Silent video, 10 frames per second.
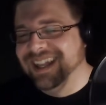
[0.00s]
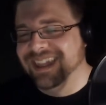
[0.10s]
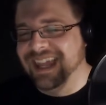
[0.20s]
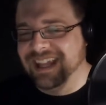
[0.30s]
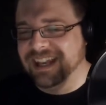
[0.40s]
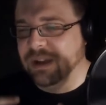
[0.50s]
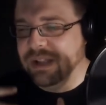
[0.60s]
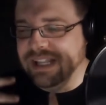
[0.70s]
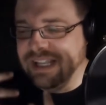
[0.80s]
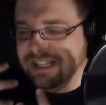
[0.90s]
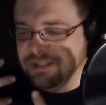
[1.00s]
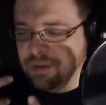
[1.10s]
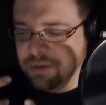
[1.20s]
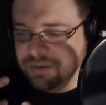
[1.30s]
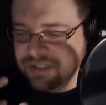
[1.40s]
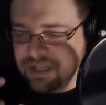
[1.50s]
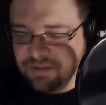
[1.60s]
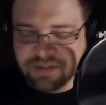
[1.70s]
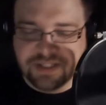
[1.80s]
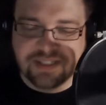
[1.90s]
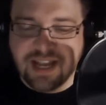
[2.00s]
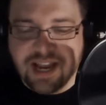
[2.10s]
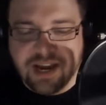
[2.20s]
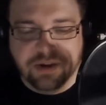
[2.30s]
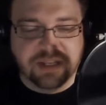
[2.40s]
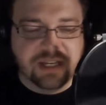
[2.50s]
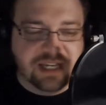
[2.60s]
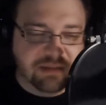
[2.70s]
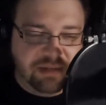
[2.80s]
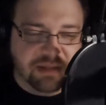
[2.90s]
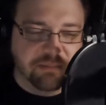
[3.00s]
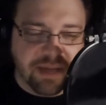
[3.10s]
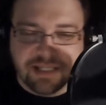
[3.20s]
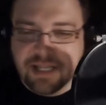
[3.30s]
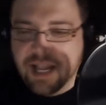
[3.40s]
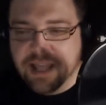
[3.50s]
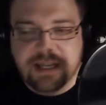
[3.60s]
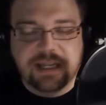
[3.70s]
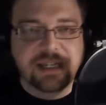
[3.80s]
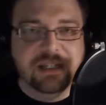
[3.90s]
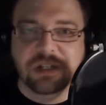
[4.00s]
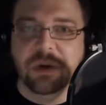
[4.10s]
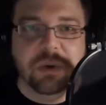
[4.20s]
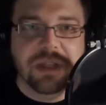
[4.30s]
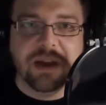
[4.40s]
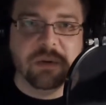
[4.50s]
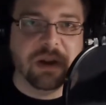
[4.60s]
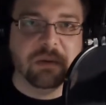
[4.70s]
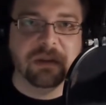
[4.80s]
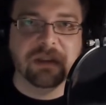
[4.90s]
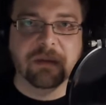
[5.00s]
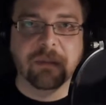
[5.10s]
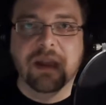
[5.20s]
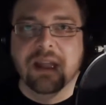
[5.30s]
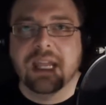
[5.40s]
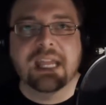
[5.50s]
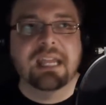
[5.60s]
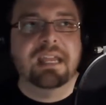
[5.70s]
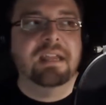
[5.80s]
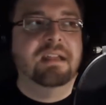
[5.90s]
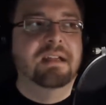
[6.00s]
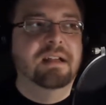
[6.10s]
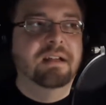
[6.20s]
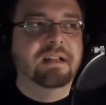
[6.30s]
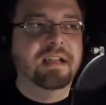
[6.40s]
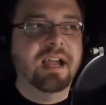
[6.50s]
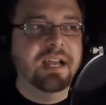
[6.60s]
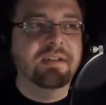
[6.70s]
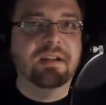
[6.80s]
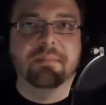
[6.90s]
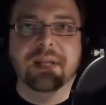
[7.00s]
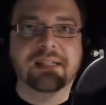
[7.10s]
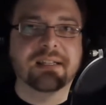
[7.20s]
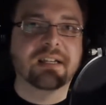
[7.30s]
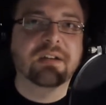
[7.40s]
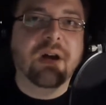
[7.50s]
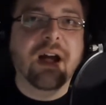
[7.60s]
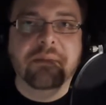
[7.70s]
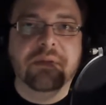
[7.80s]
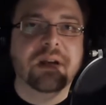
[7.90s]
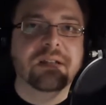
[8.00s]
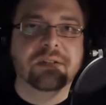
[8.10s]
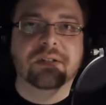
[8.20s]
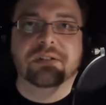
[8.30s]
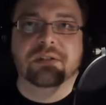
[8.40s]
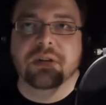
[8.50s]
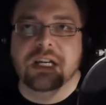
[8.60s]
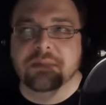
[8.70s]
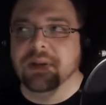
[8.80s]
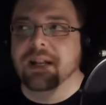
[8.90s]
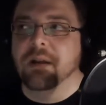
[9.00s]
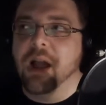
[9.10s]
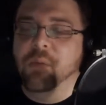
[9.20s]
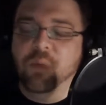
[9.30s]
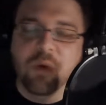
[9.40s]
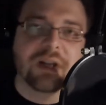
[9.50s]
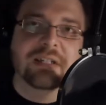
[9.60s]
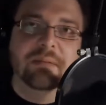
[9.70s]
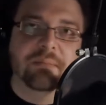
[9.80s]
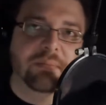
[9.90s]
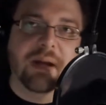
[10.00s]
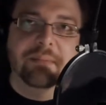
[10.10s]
that you know his own selfish desire and the need to be the best and they didn't go that way with him he kind of admits like you know i'm not as good as you guys but i i want to i'm